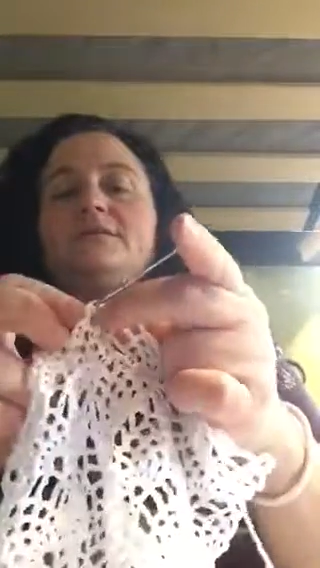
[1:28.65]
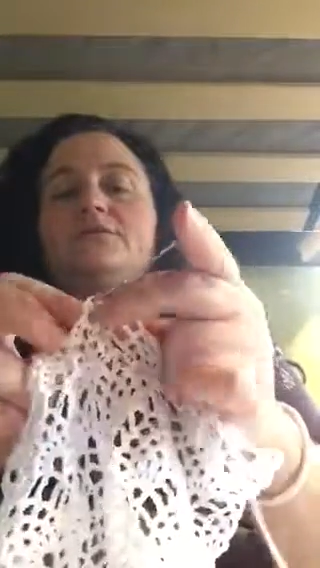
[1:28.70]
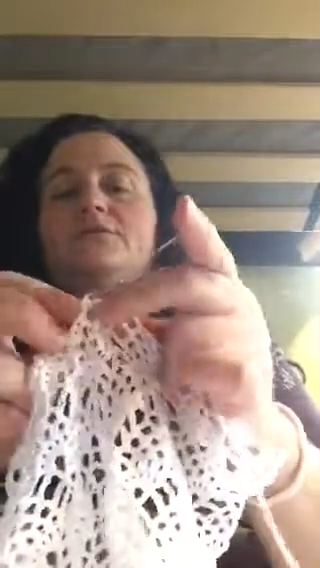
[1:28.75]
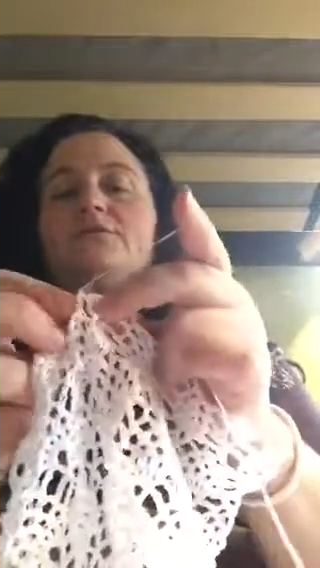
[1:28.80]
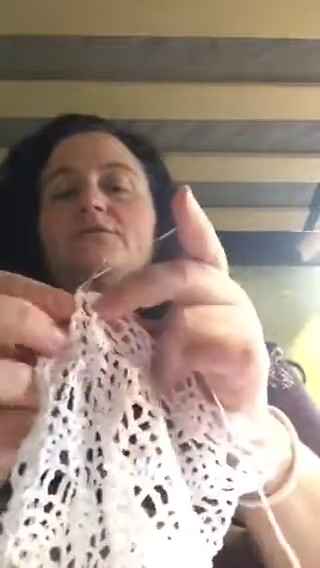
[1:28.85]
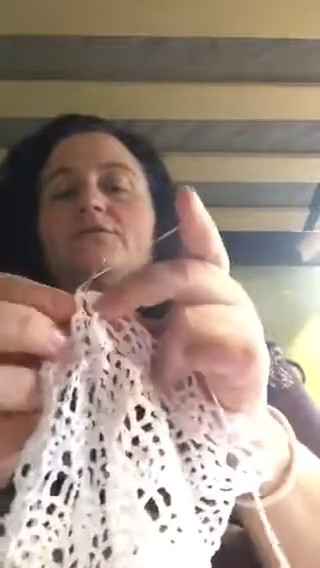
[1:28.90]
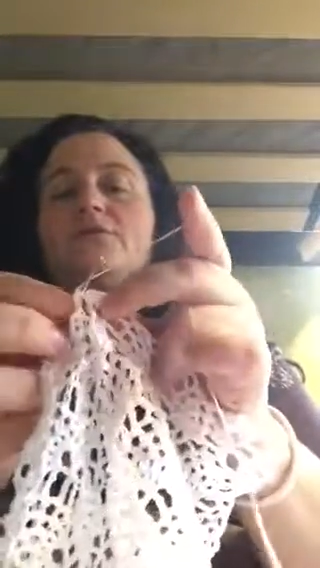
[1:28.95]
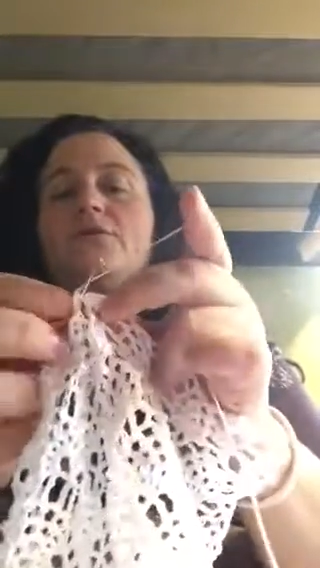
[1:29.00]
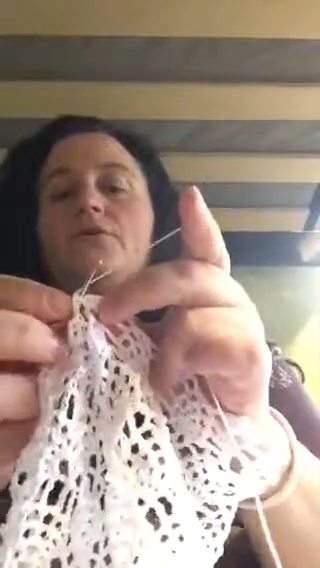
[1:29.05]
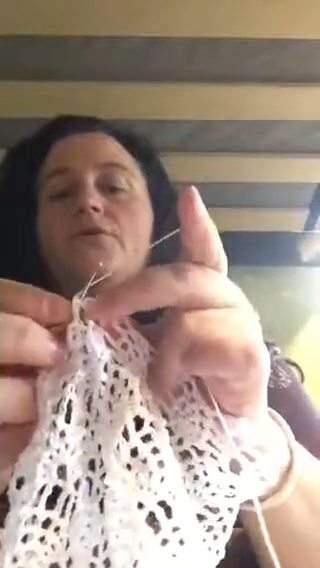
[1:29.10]

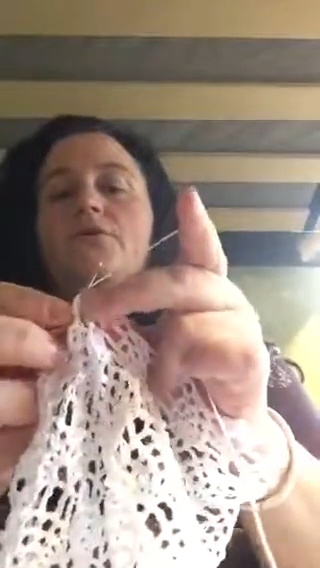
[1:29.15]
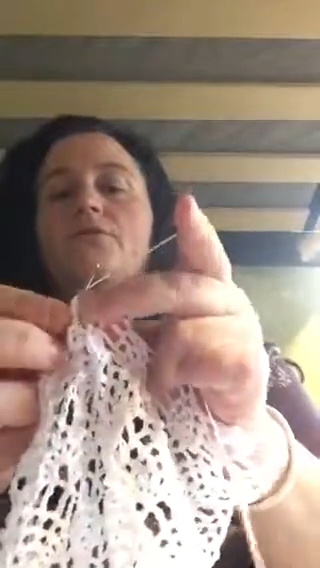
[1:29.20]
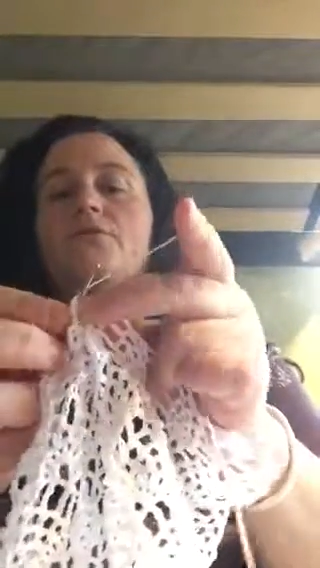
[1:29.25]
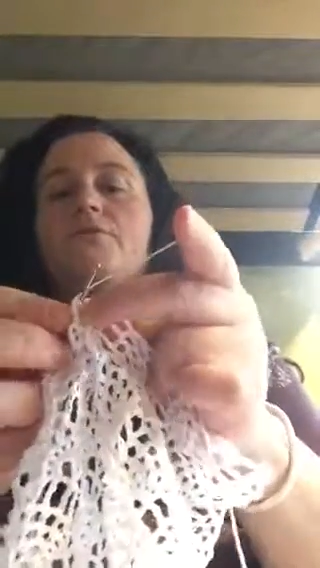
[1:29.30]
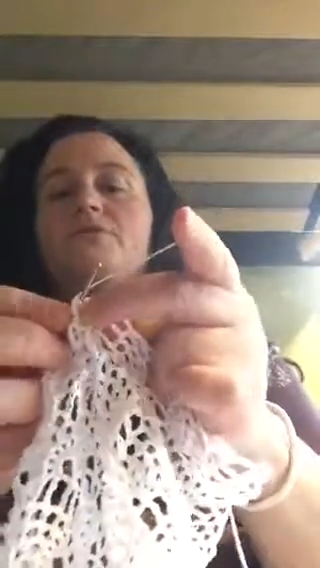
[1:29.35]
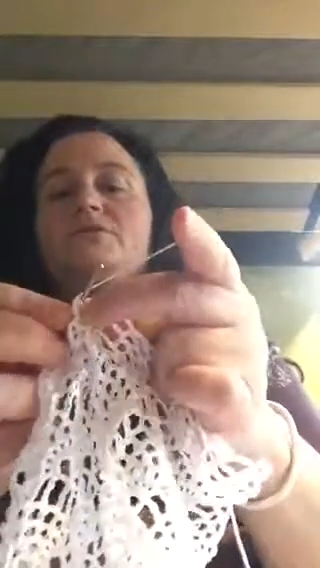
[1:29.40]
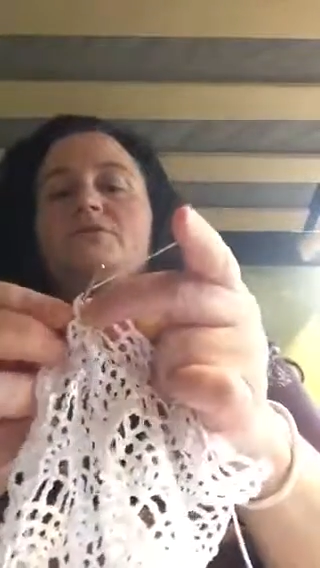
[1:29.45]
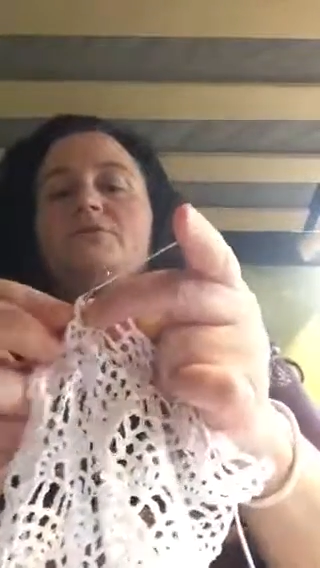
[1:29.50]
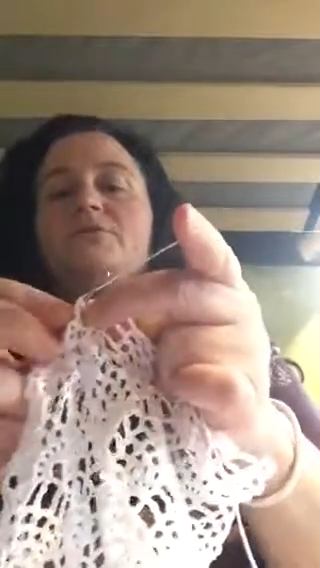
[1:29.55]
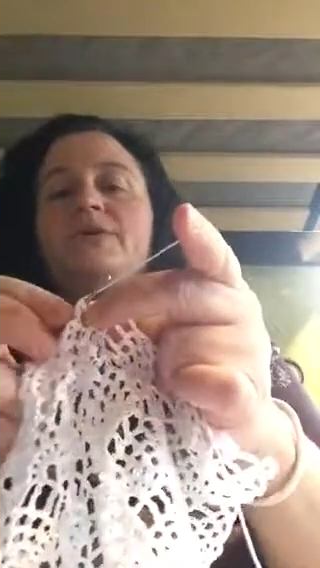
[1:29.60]
you go
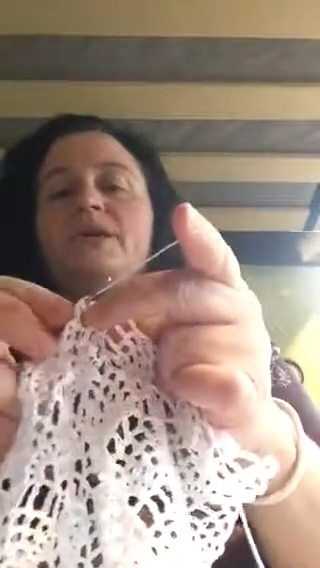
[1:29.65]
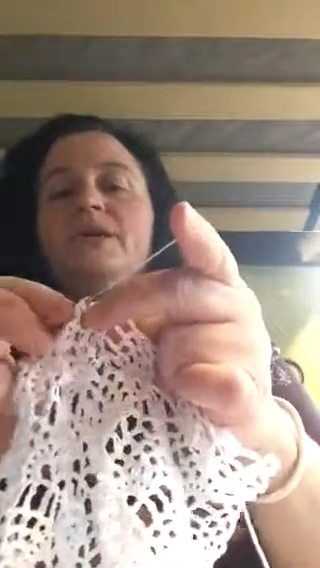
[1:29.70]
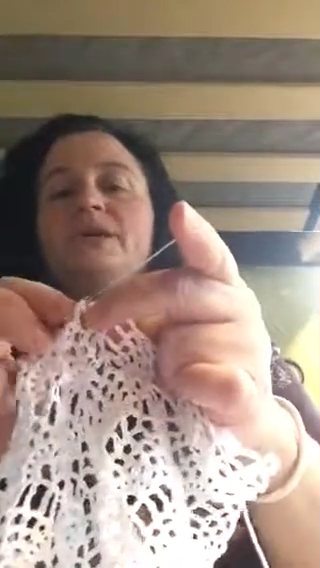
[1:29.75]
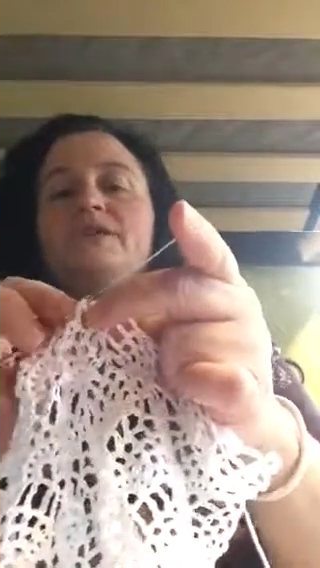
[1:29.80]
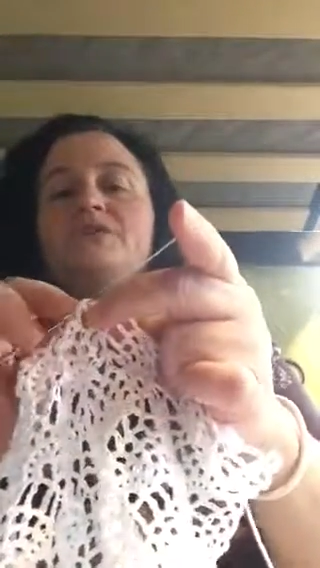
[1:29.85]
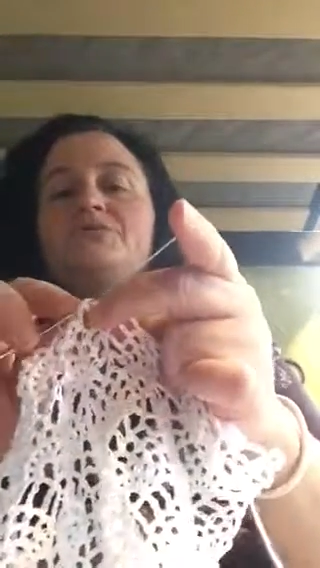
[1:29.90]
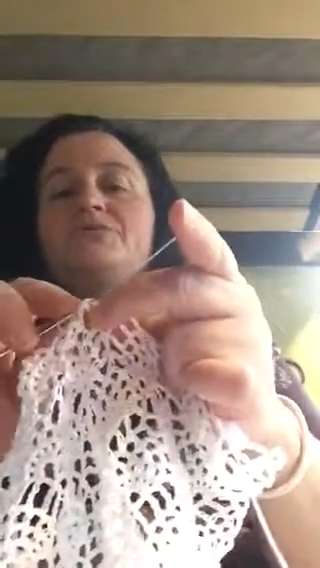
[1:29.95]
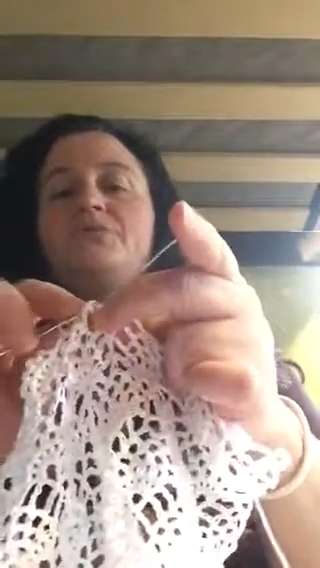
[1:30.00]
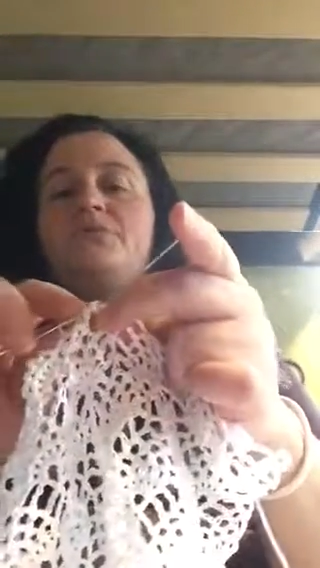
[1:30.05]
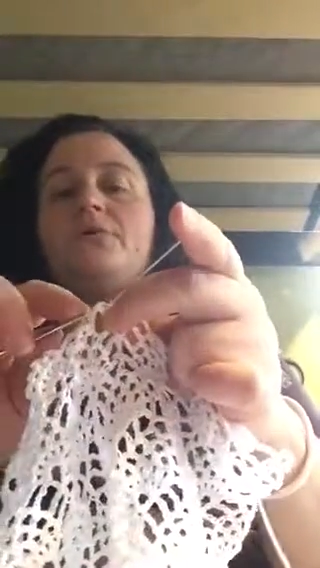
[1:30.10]
between
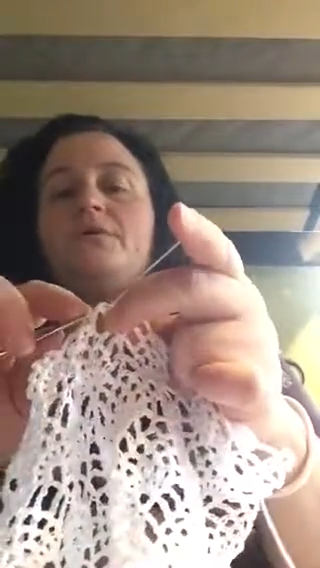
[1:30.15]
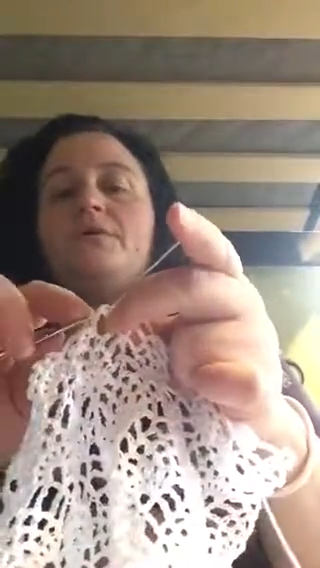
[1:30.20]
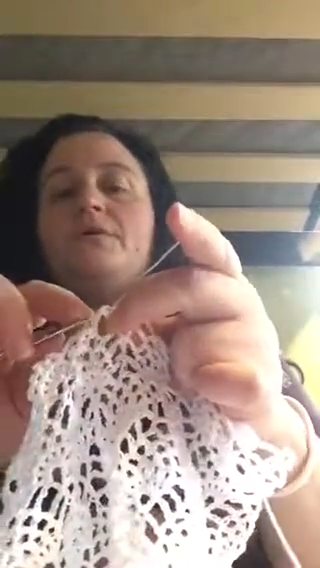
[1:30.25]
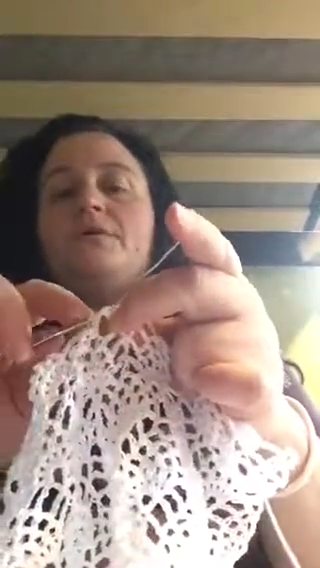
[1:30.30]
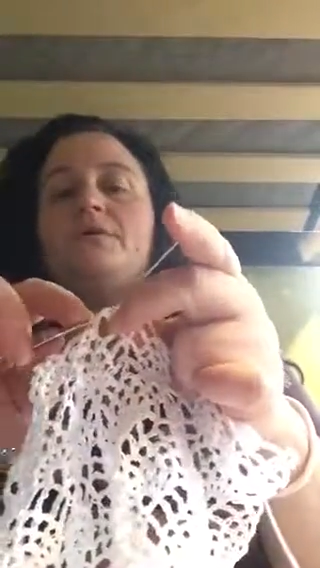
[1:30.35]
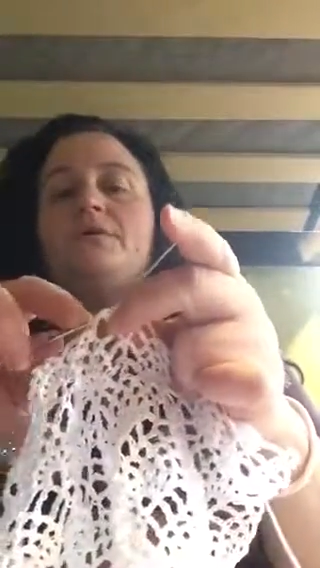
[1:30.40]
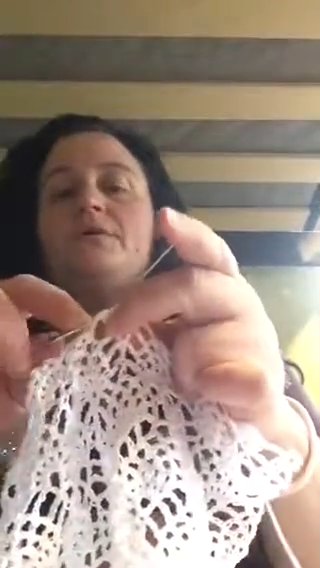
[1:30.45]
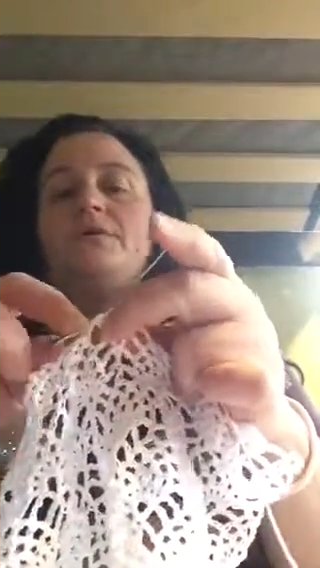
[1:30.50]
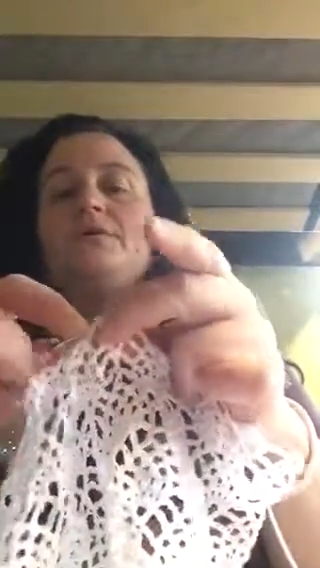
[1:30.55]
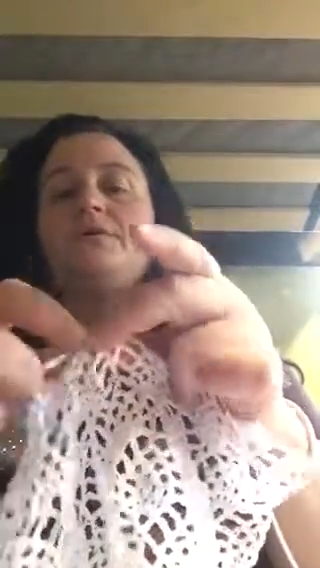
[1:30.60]
each
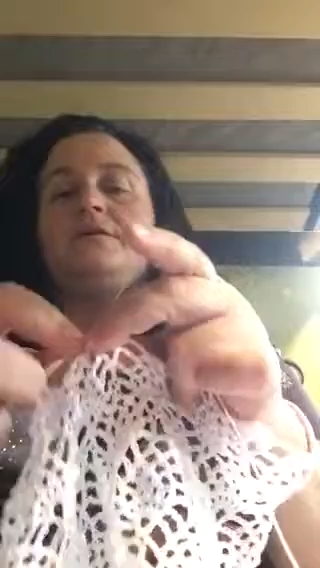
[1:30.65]
one,